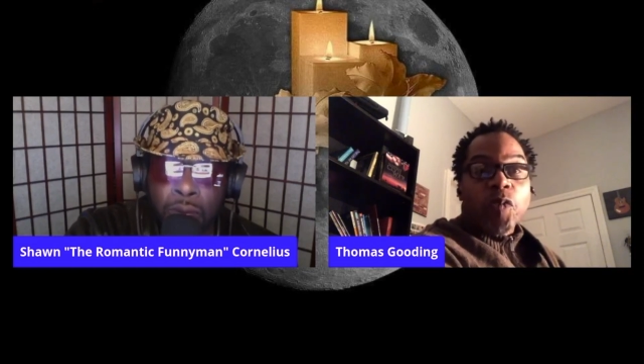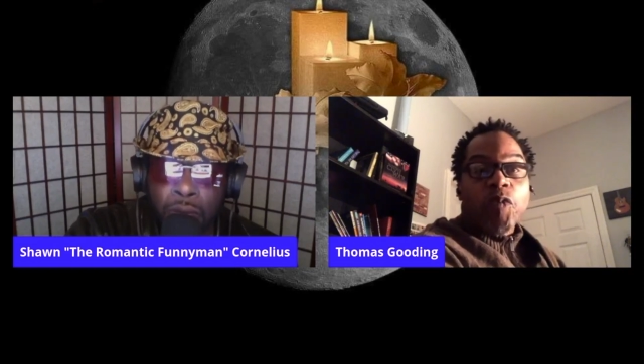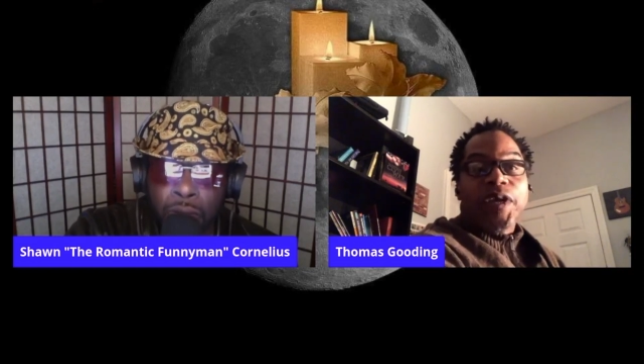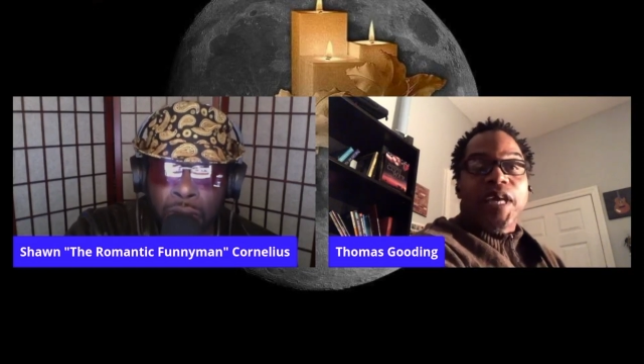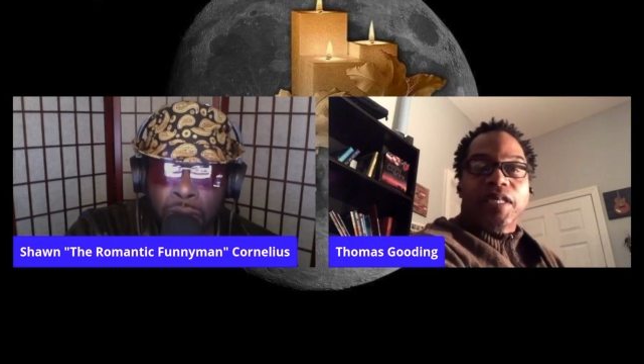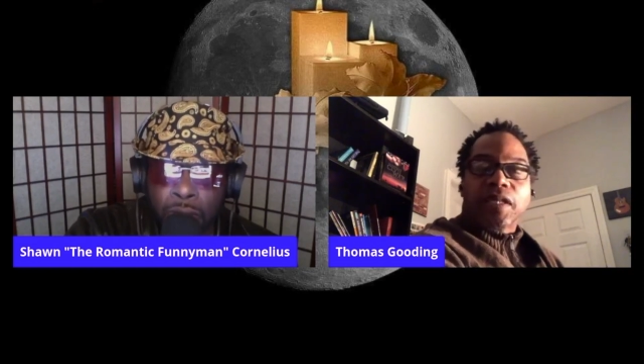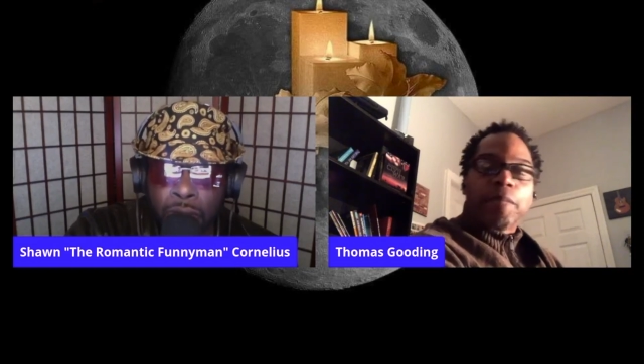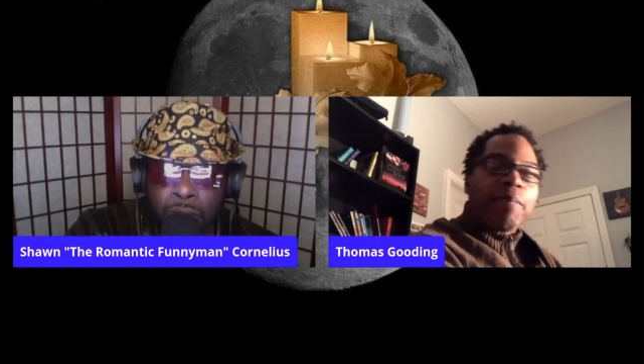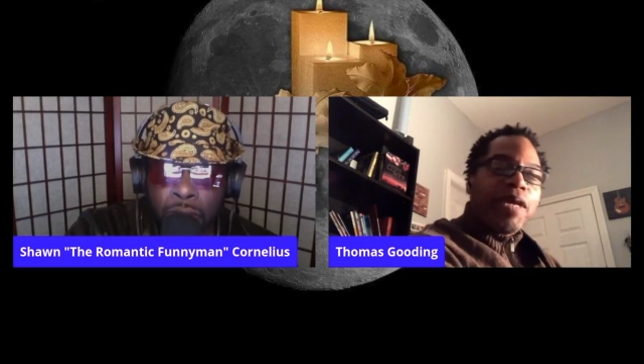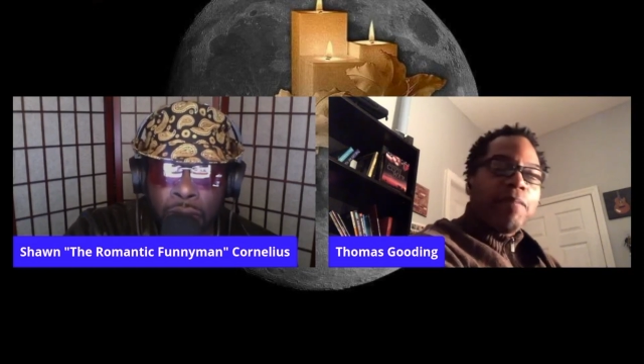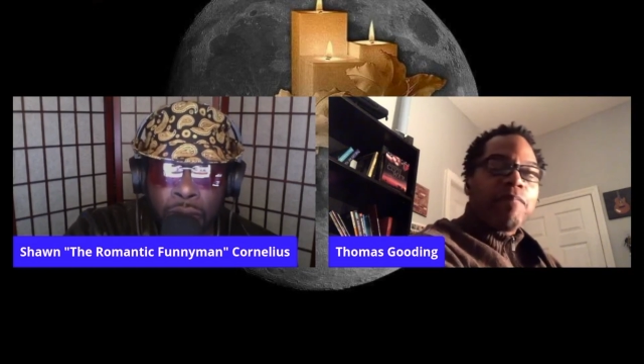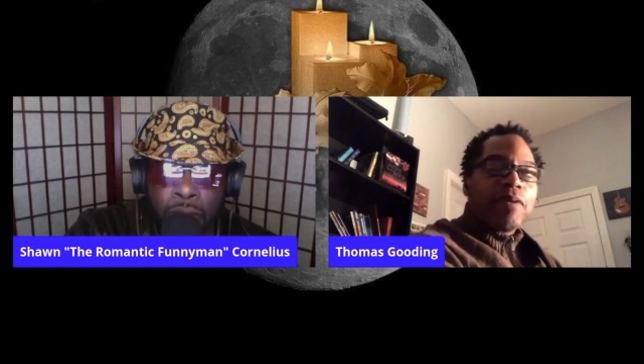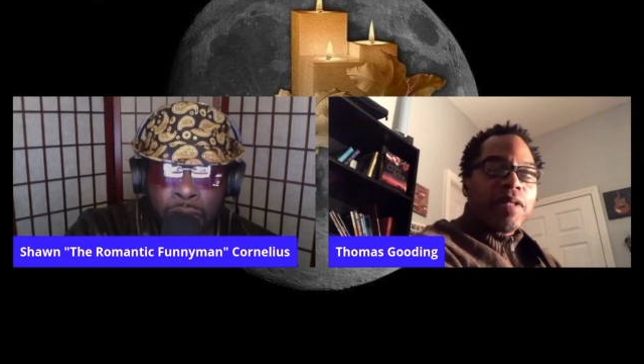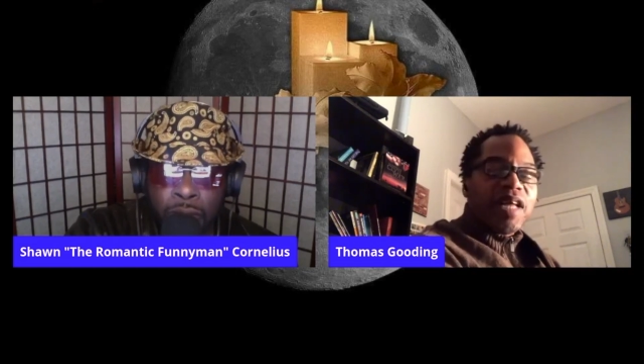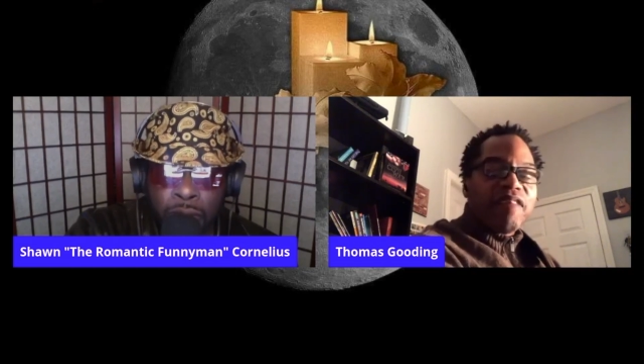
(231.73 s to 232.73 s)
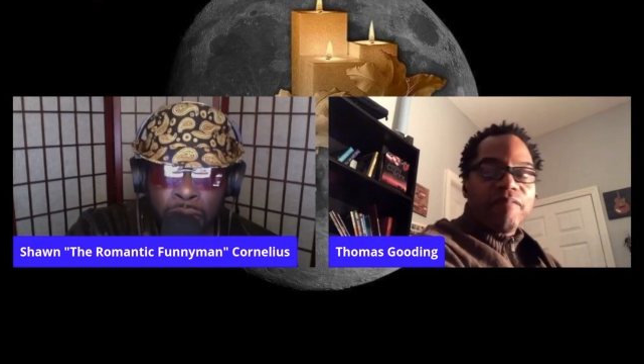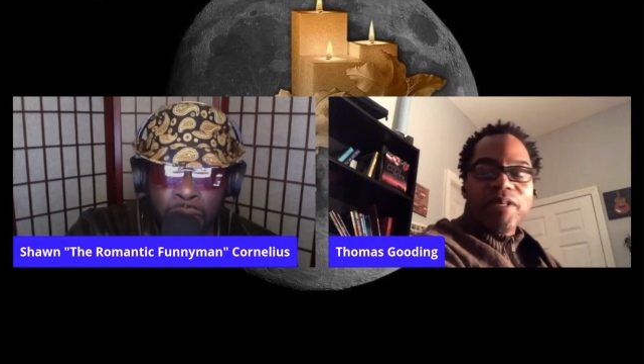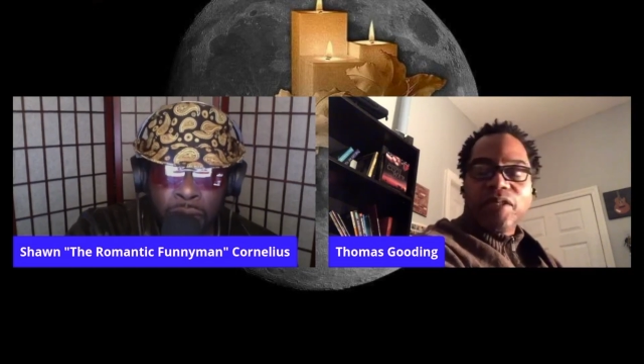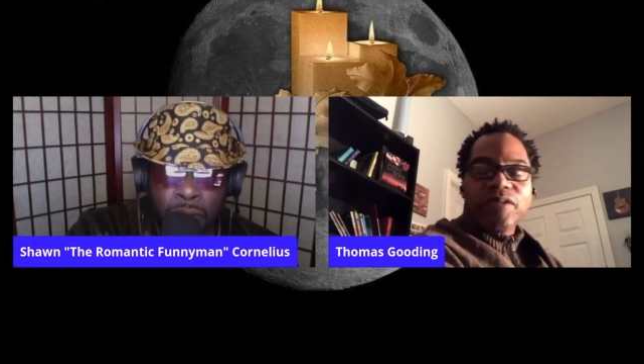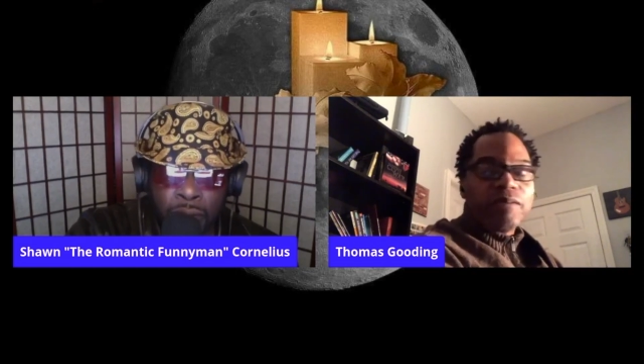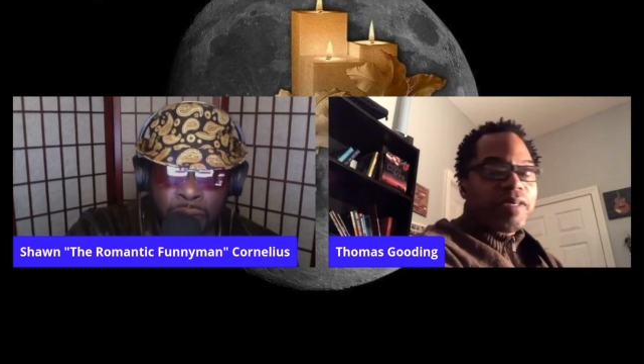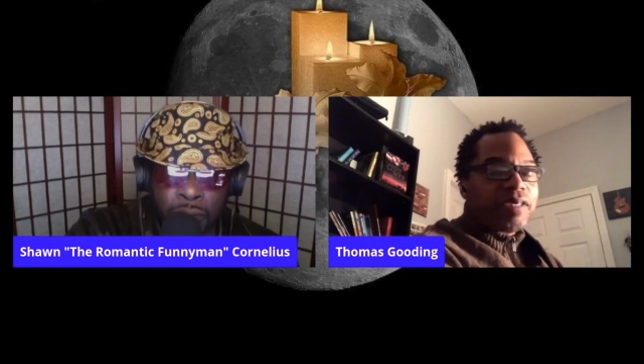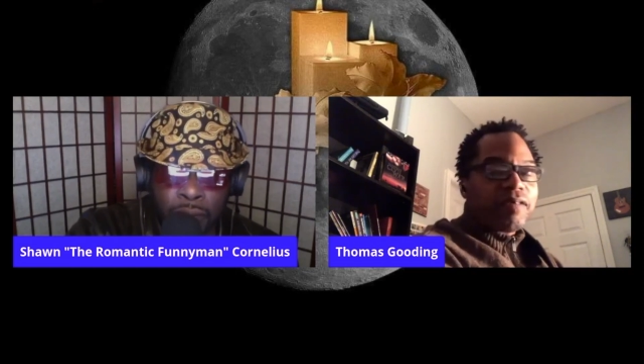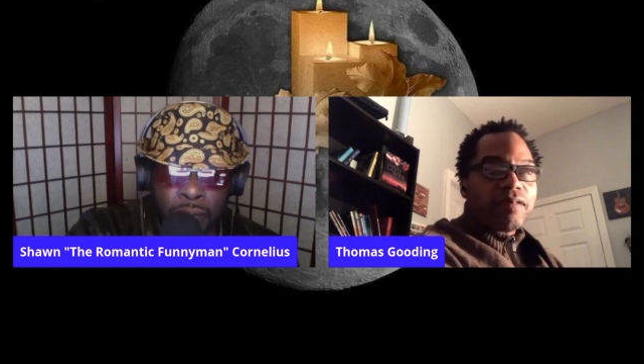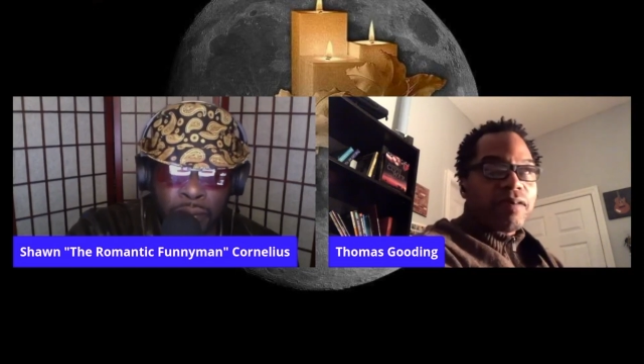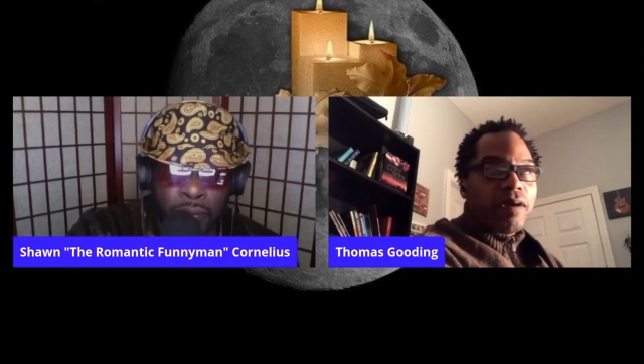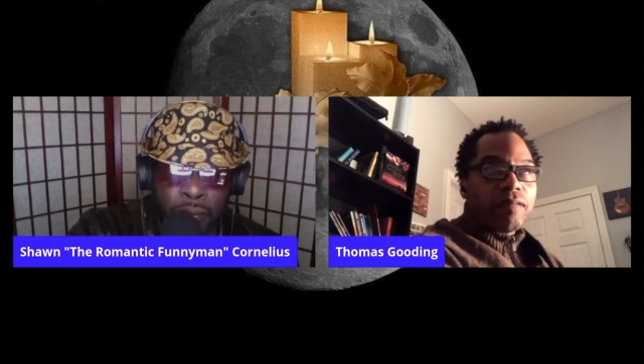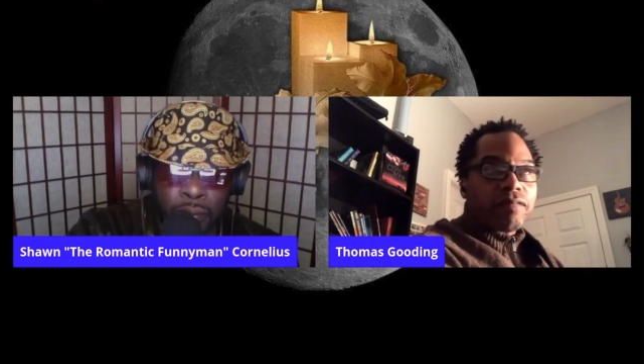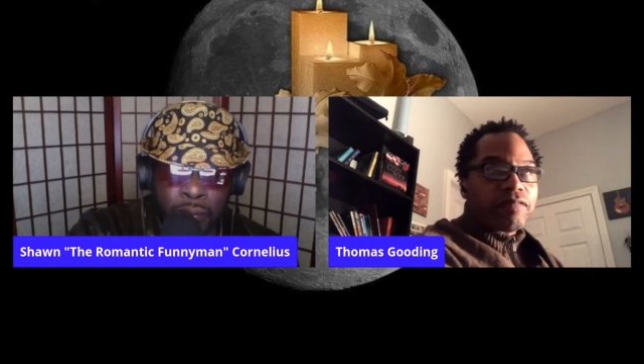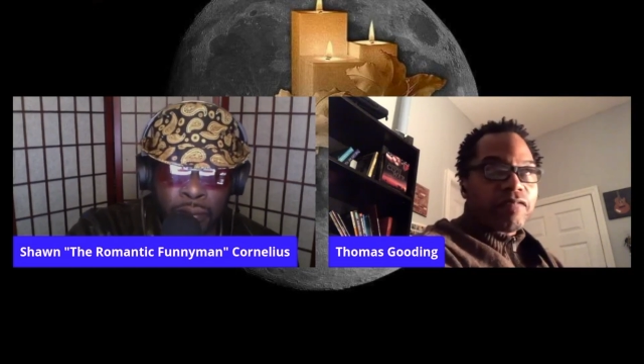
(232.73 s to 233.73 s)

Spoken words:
we as a people have been doing